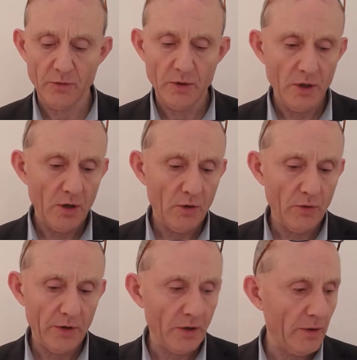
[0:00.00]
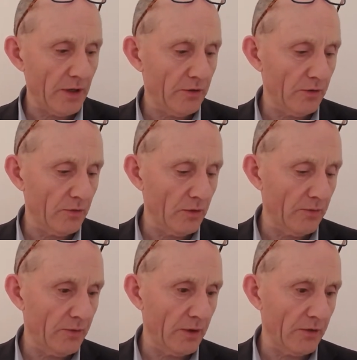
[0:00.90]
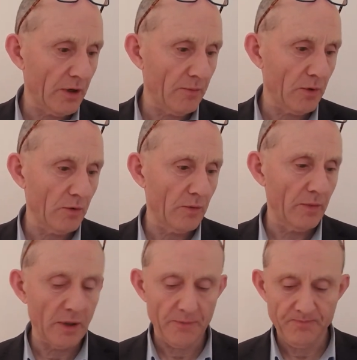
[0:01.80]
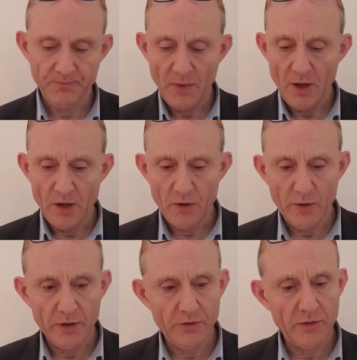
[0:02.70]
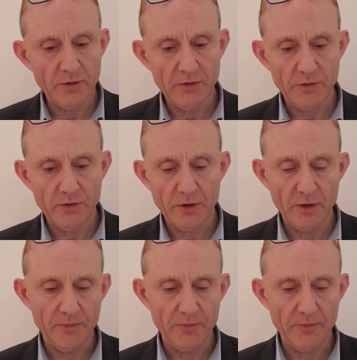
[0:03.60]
So older questions, for example, would be questions.